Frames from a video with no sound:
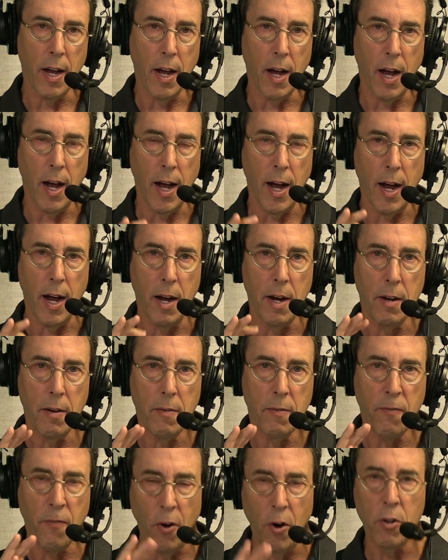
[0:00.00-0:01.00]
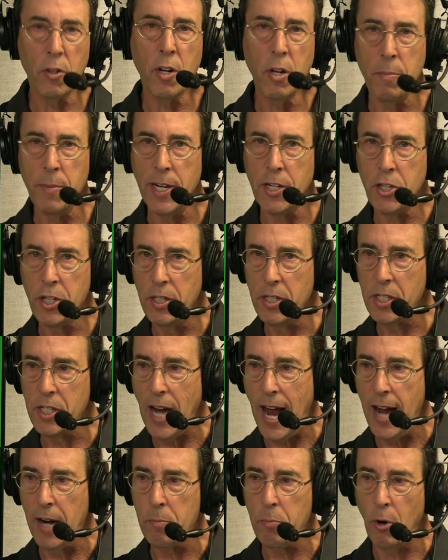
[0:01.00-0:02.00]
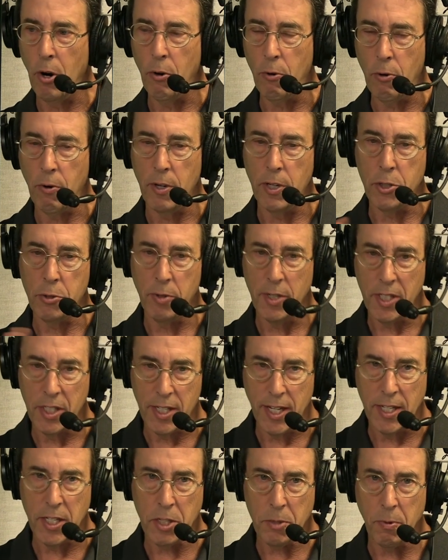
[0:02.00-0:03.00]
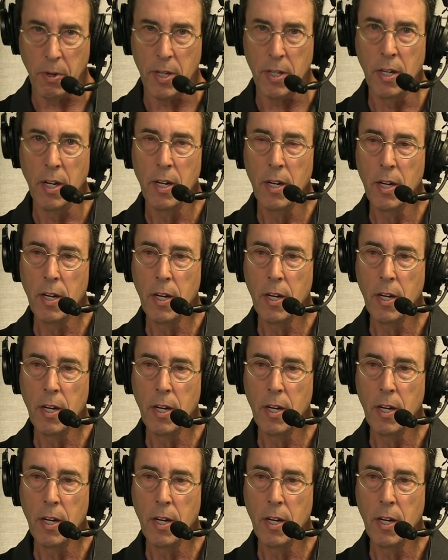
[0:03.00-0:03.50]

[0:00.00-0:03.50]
a full commission stock brokerage, which this one